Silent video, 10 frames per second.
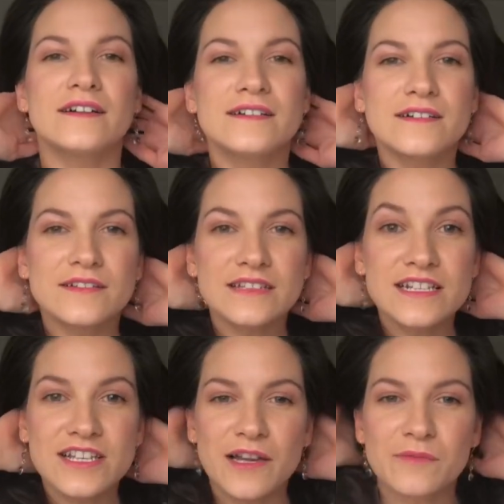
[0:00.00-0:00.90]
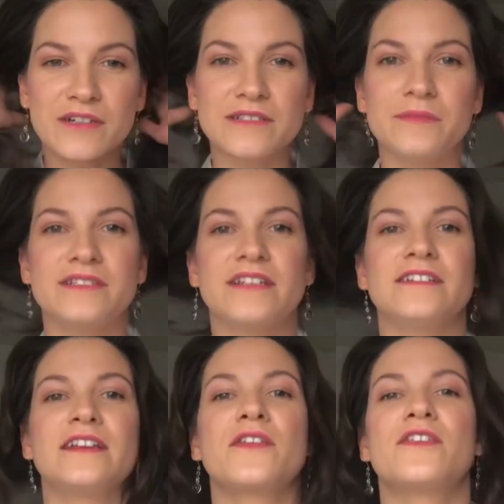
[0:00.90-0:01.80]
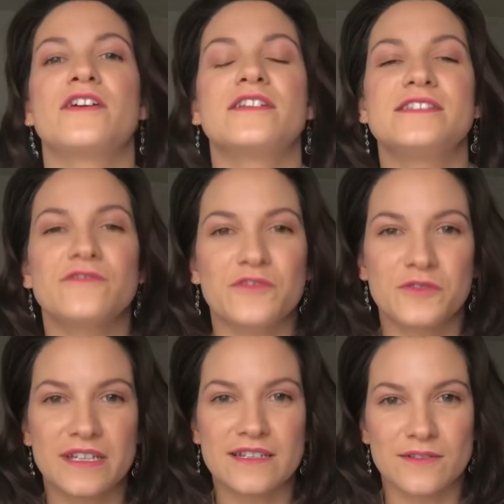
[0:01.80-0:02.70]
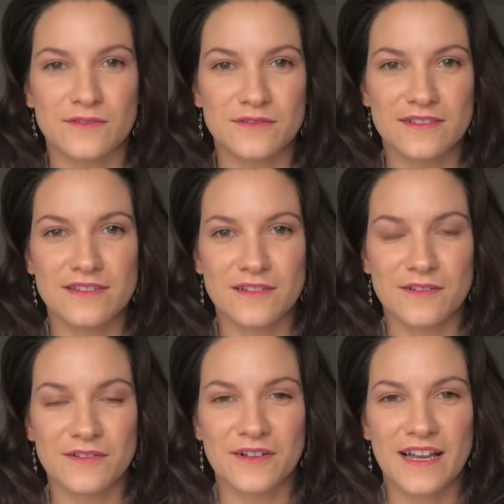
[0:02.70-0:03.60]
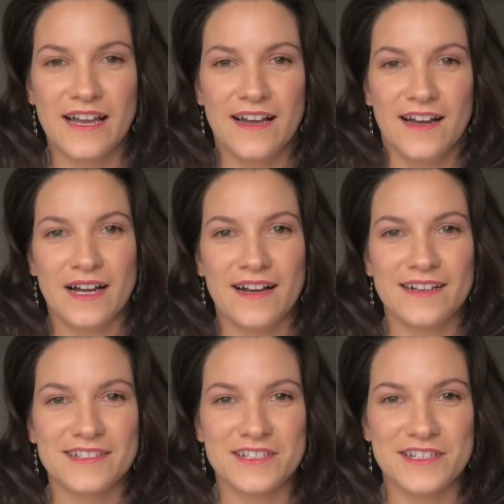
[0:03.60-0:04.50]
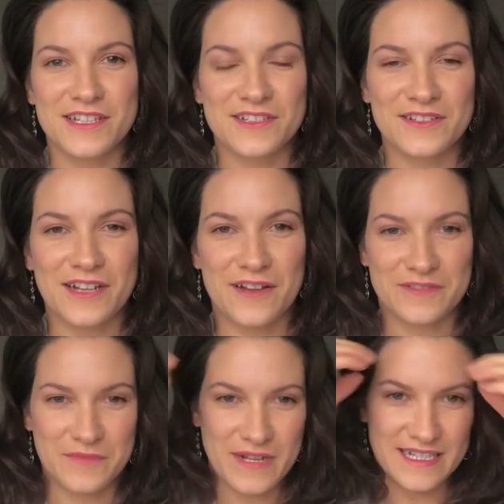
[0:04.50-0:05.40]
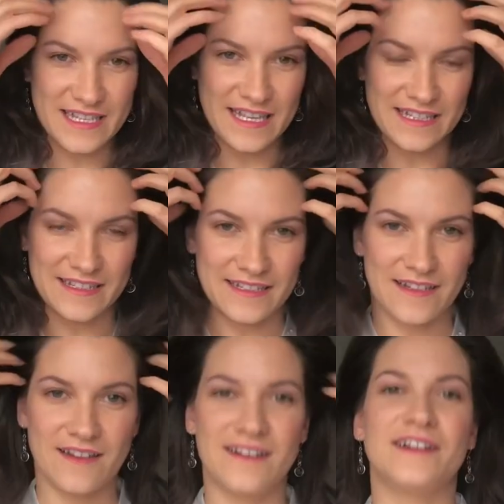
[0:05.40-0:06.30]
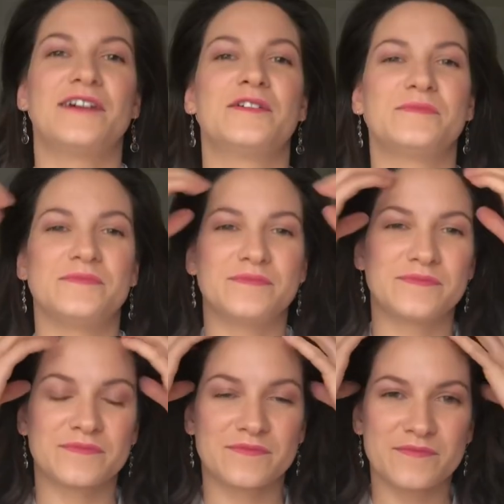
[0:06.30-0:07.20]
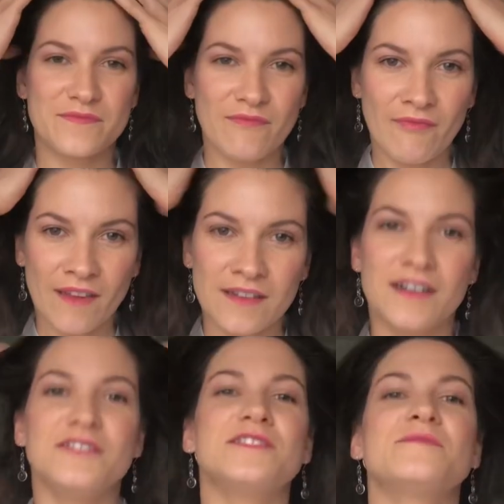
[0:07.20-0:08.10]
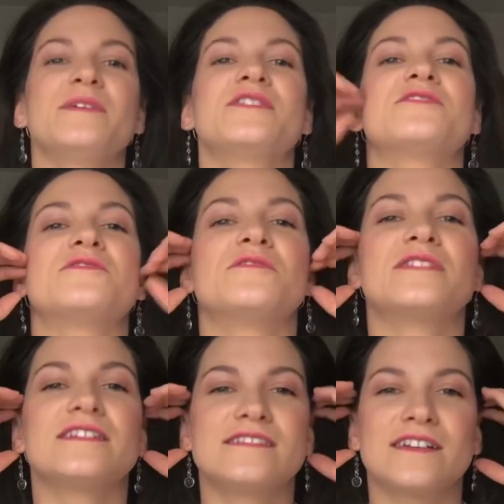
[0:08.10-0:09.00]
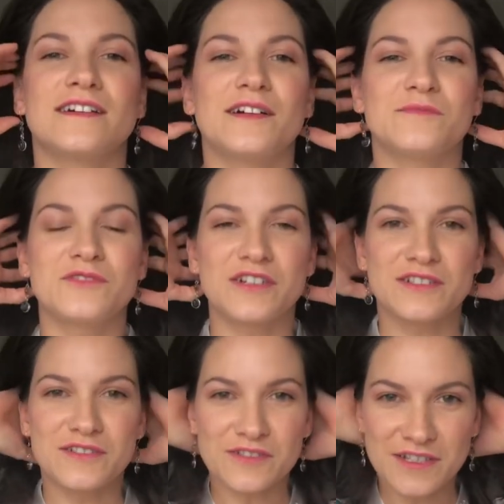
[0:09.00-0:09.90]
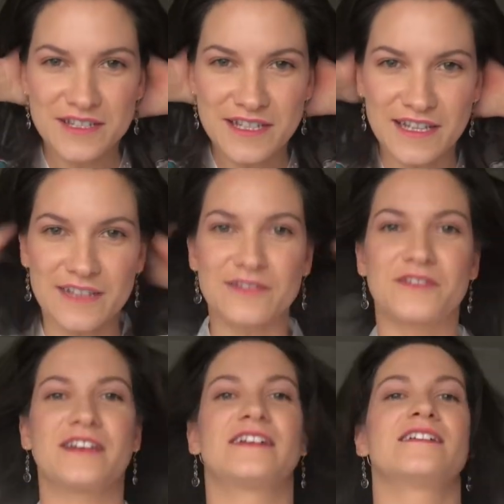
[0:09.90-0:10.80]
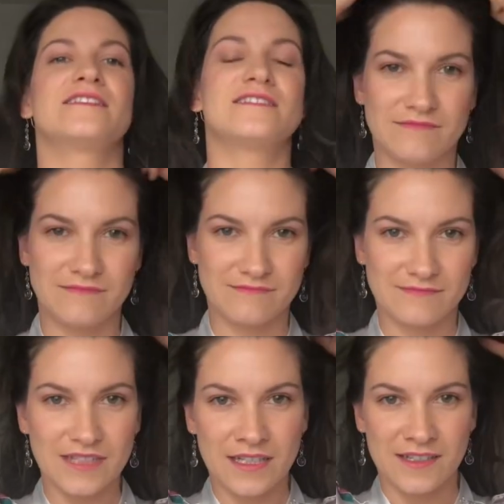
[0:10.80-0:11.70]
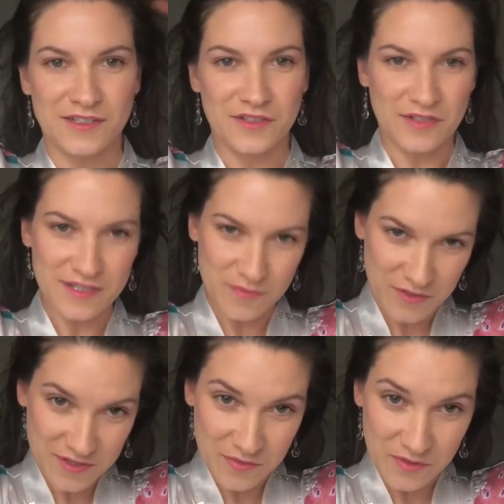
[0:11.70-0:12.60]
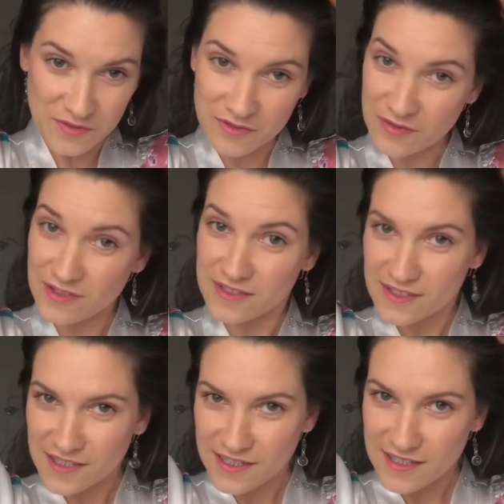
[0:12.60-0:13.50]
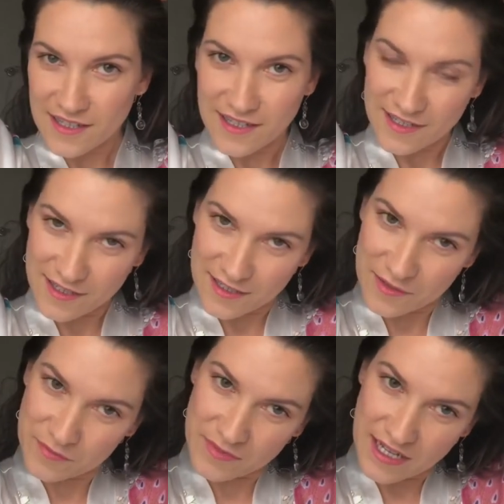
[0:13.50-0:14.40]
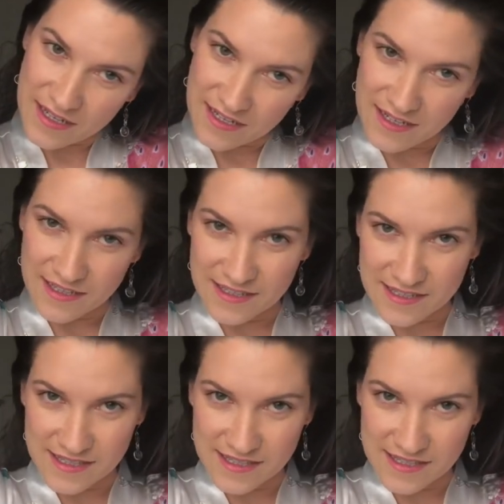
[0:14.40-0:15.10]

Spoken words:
this year I'm going to be turning 34 years old, so I just need to look after my skin and just make sure that I'm trying to stay looking as young as possible. And